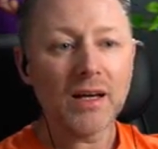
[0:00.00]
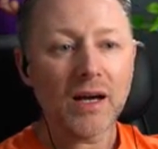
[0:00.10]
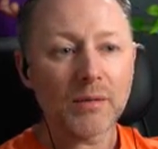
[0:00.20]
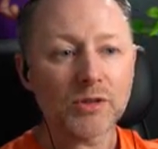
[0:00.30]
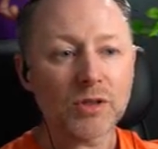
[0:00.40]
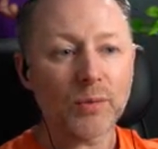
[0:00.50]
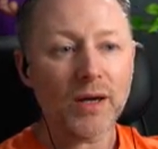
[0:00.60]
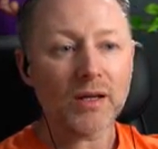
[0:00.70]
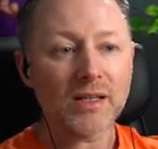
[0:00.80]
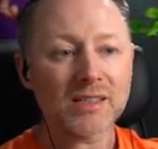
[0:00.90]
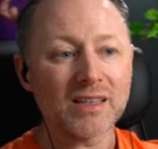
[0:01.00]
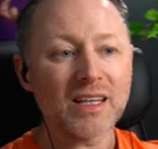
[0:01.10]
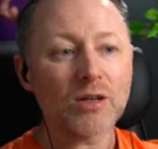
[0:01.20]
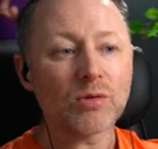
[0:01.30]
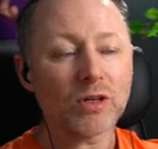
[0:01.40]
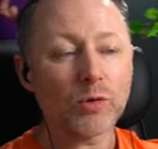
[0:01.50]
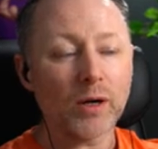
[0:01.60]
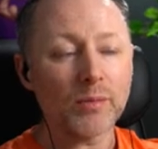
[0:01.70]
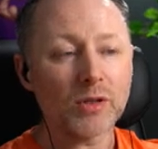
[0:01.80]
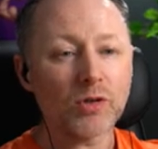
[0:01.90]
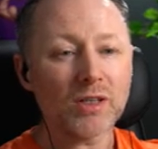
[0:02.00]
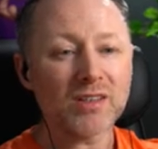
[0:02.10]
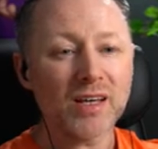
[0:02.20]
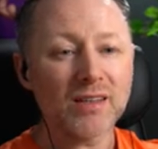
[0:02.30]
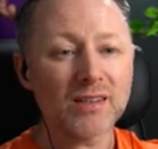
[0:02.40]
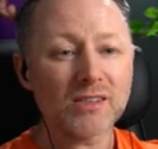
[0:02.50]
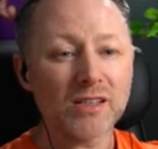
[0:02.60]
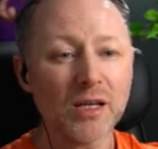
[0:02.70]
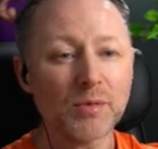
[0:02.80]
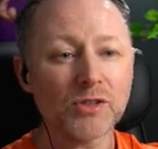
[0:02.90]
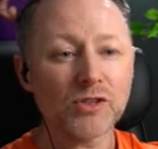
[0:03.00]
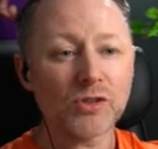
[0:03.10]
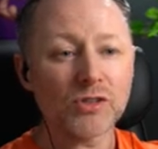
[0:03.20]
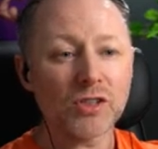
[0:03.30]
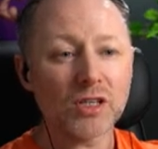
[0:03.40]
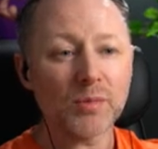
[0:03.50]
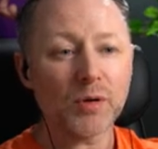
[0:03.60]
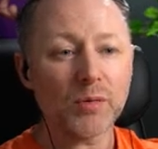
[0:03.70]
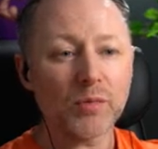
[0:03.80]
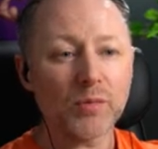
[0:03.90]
I'm sure you're aware it's a legal requirement. Good attendance enables students to keep up